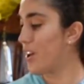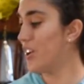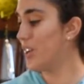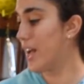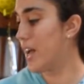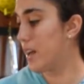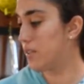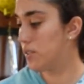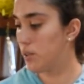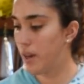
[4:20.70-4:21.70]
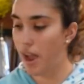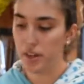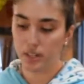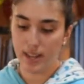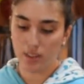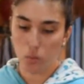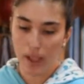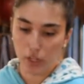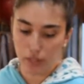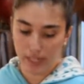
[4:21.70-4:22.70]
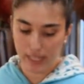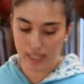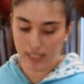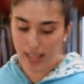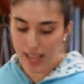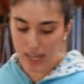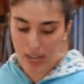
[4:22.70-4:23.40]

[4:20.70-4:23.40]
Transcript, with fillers: fork. Okay, so now you're going to take the wet ingredients again,